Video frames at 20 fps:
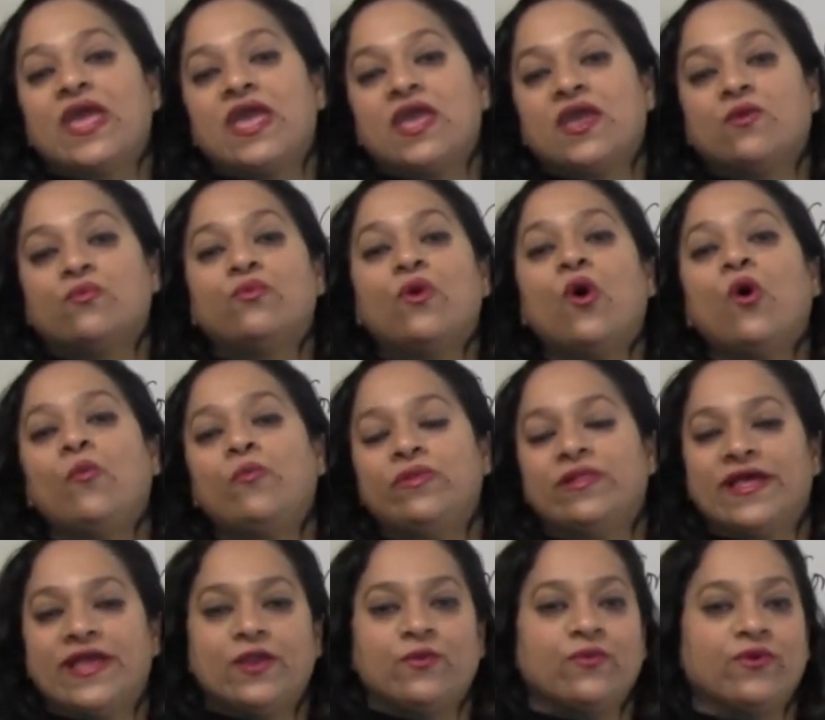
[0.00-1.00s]
a role
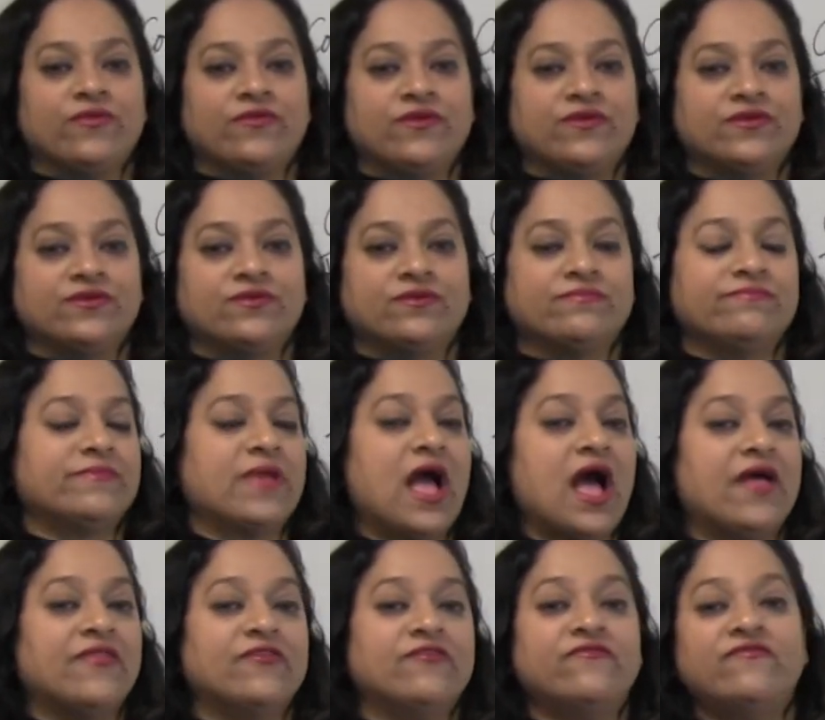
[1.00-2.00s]
play where they're
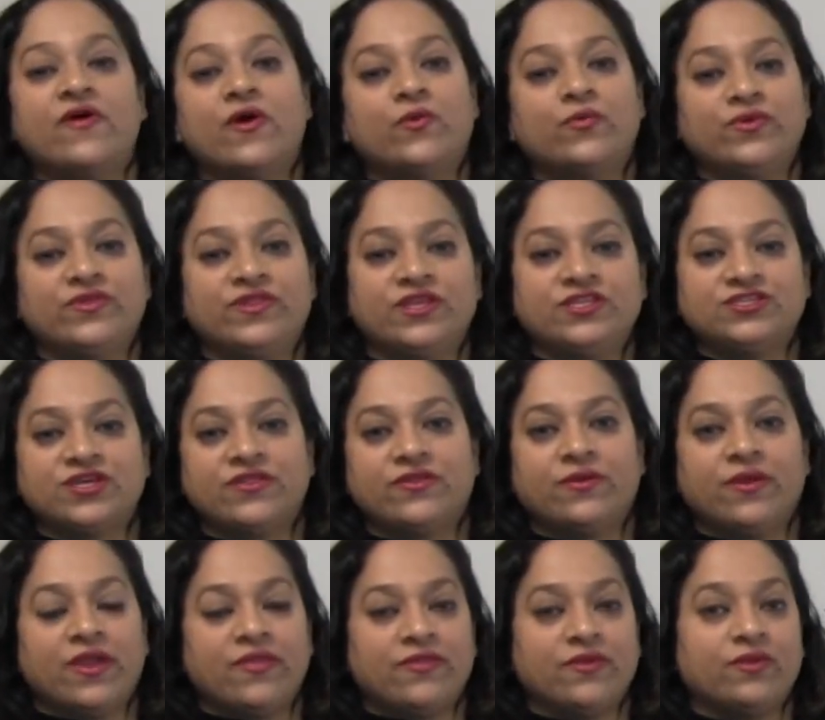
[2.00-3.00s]
on the phone with each
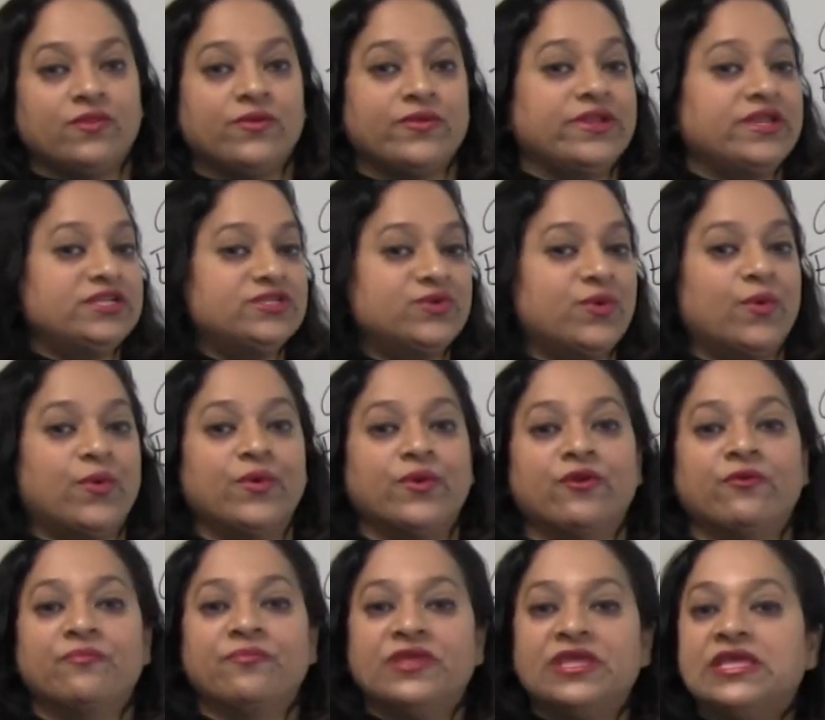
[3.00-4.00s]
other and they're learning to
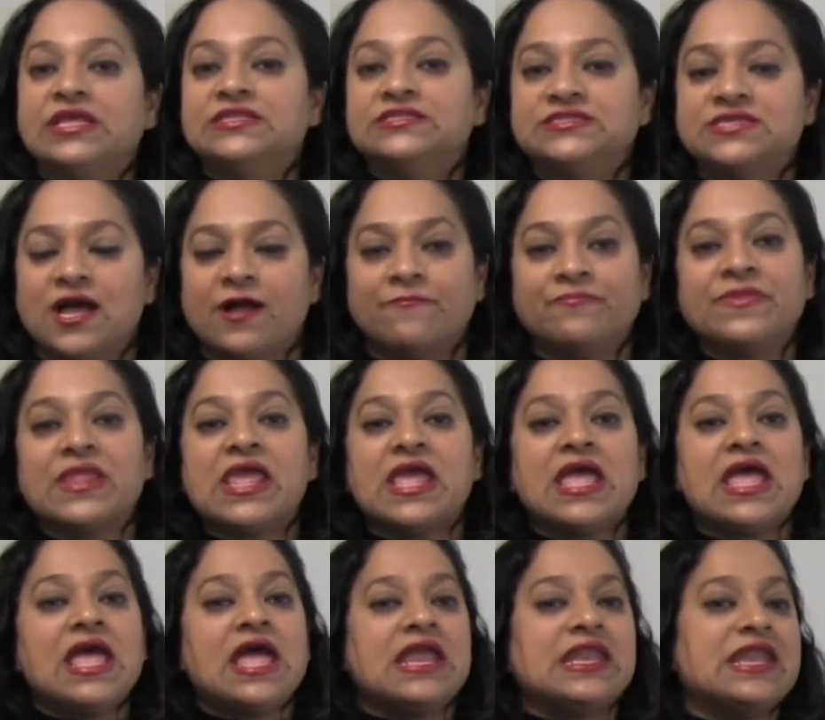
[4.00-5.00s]
order pizza.
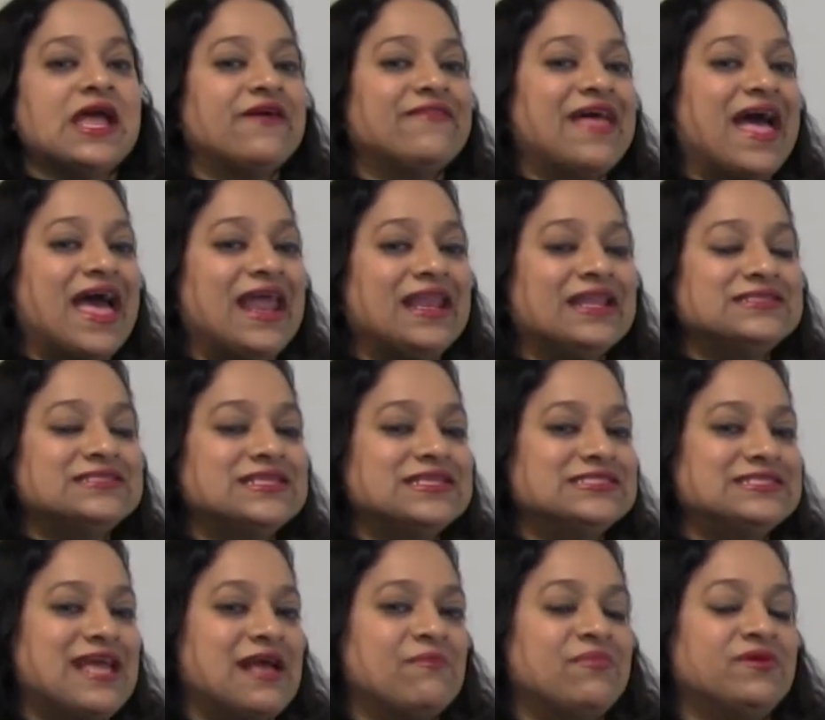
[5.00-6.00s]
Now that is an
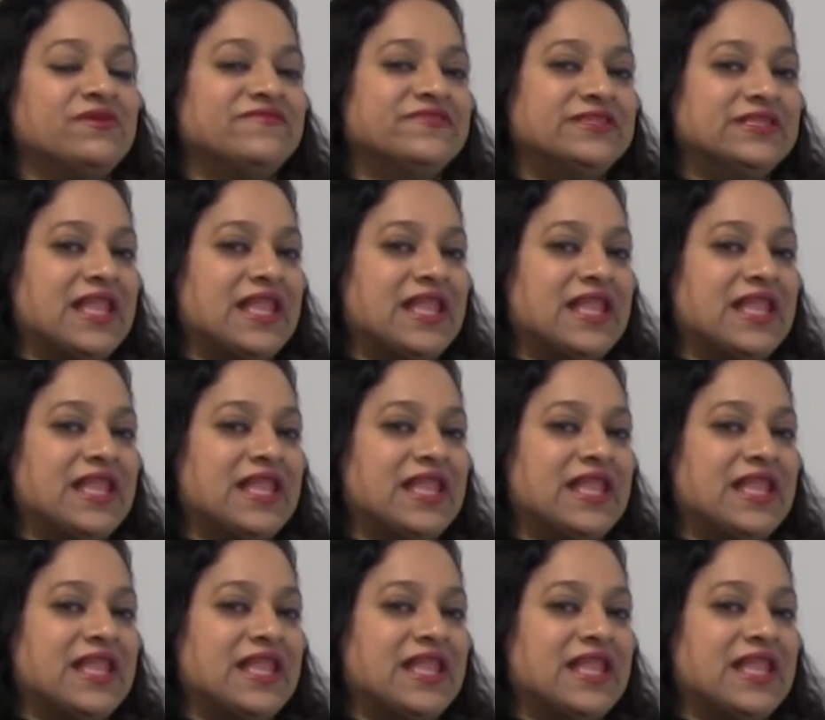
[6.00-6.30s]
example of a